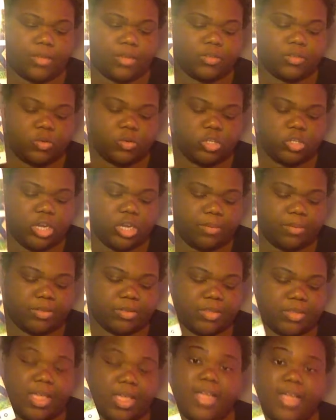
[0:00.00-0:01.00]
to jump
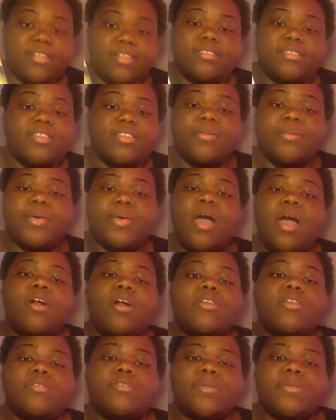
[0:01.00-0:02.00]
to that, this is going to be
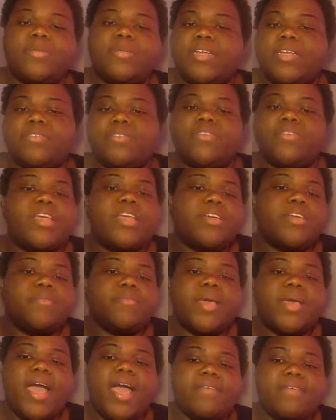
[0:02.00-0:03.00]
all over the place. Forgive
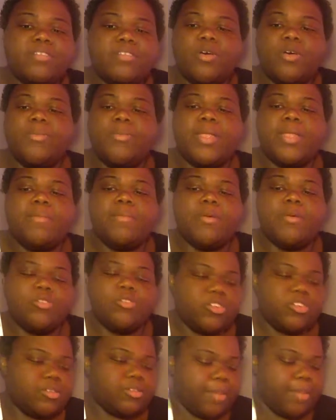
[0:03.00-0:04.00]
me. I have so many
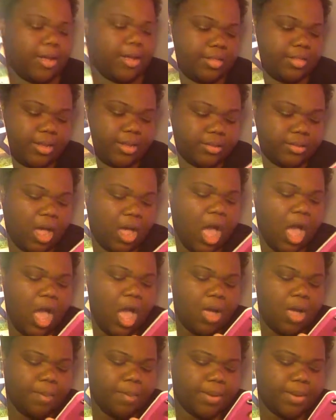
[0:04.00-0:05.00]
emotions about this.
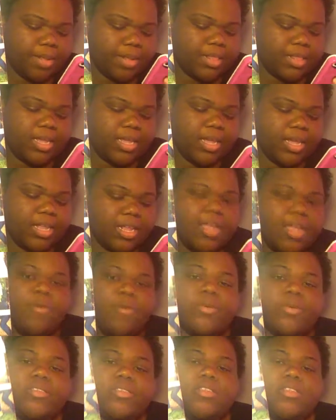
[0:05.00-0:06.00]
But the ending
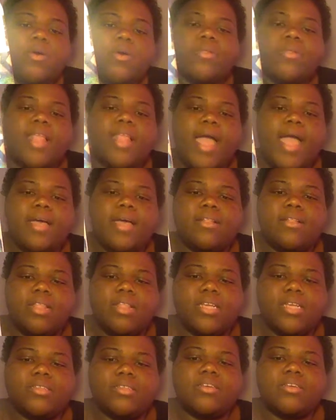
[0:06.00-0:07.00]
was so
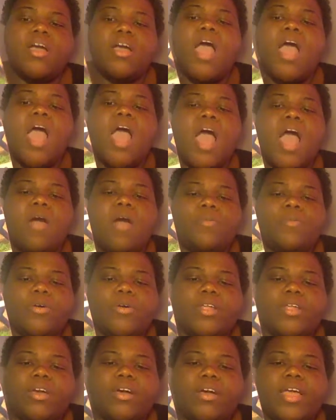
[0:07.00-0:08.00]
lackluster. I
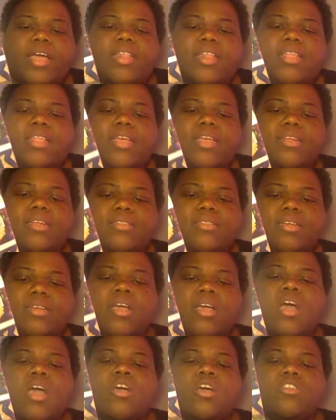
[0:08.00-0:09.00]
wanted her at the
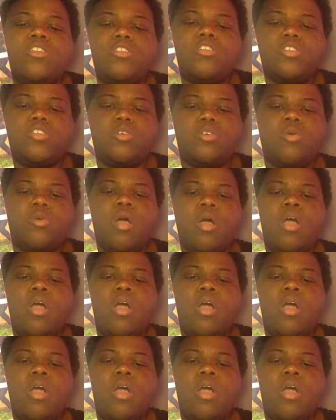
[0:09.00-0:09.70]
ending to